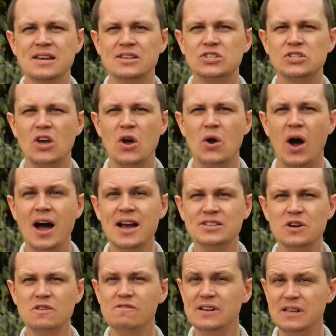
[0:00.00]
So I
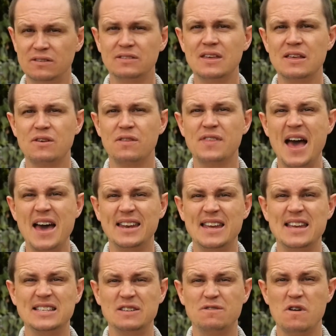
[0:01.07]
don't really think that that
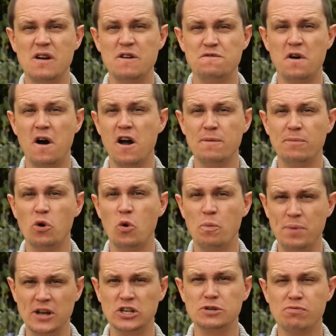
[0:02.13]
is a very viable
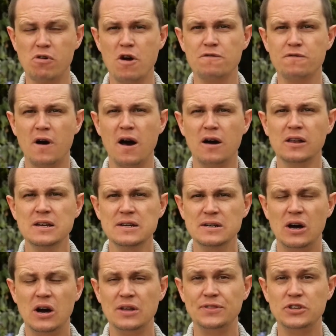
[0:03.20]
picture profile
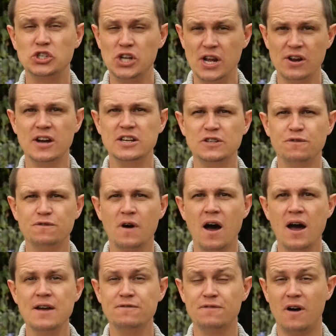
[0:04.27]
on the
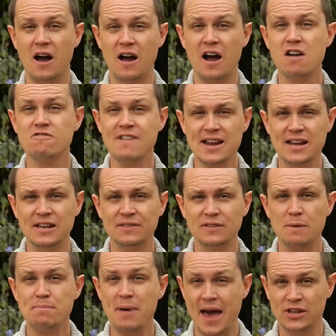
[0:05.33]
G95. I reckon
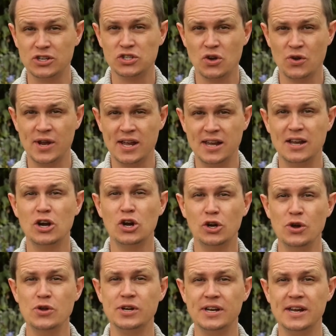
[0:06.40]
that Panasonic
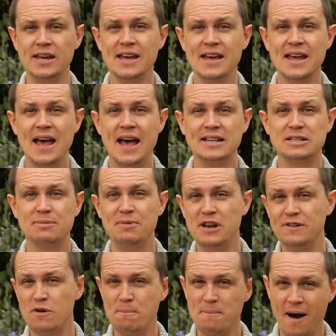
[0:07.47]
included it as a bit
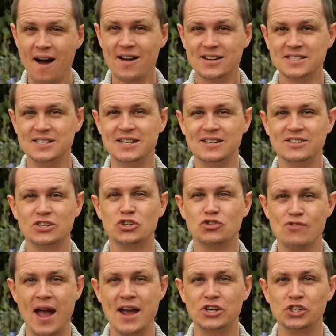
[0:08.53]
of a marketing
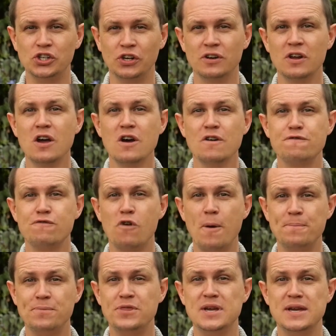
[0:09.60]
distraction
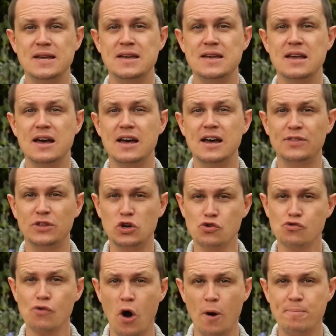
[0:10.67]
from the
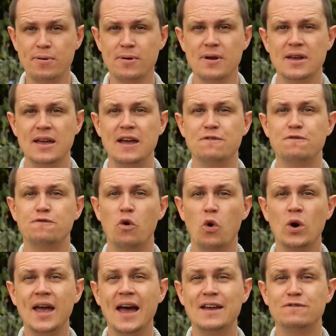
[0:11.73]
crop in
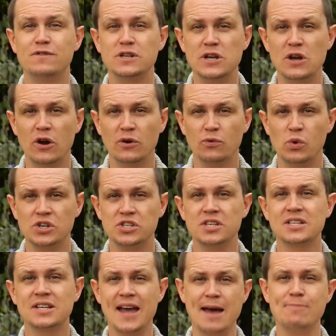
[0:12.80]
4K video, which
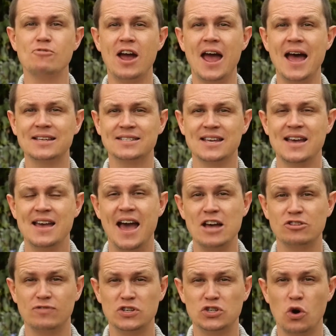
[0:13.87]
this camera has
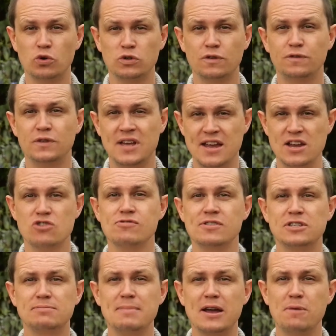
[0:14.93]
as a result of the
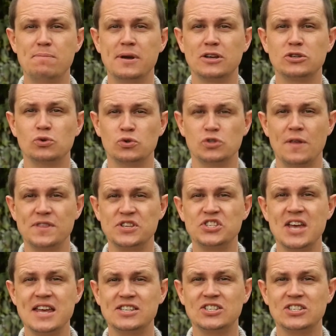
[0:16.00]
increased megapixels on the
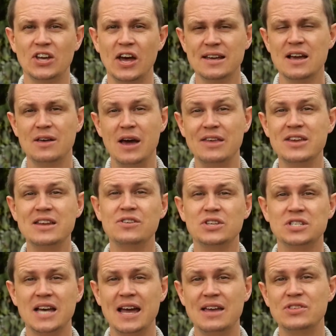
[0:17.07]
sensor. At the end of the
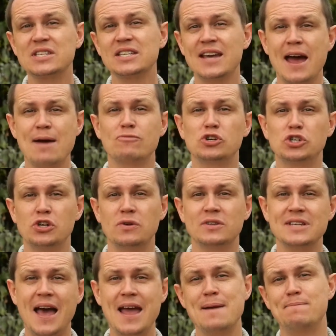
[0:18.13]
day, this camera
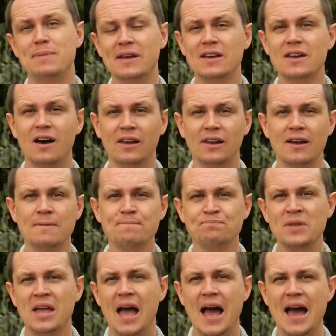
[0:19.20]
shoots 8-bit color,
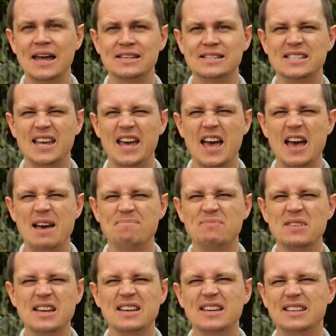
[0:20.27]
and
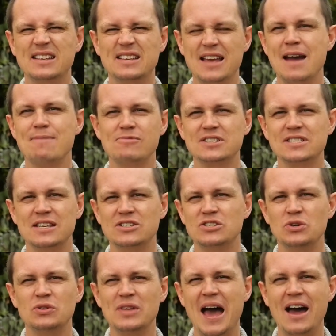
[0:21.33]
cameras that
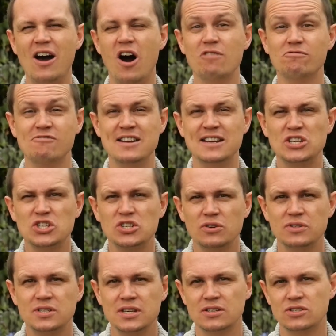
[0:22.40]
do that aren't really
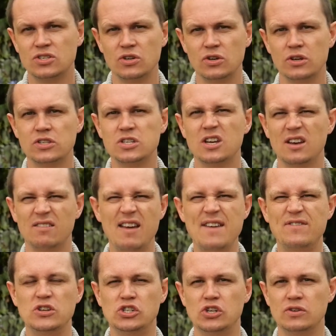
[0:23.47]
suited to
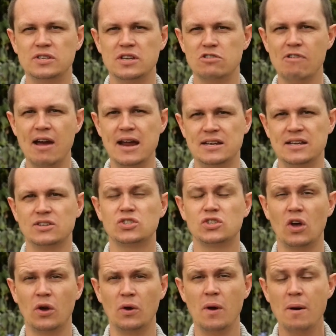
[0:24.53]
heavy-duty grading.
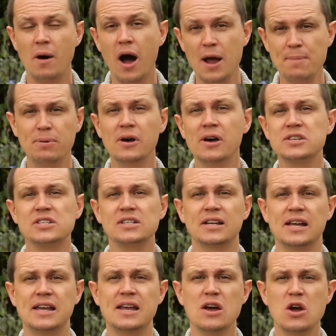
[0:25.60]
So I
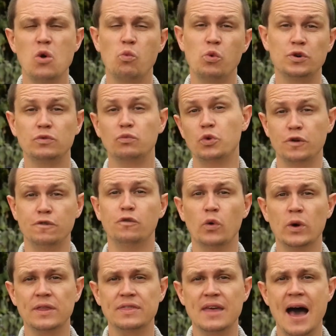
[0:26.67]
personally would
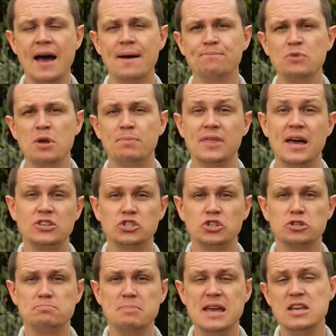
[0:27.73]
avoid that, but that's
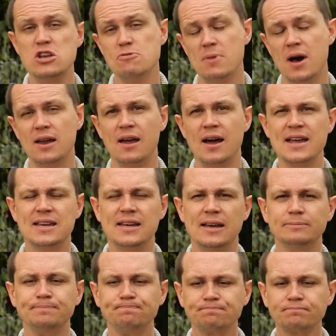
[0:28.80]
just me. You might like it.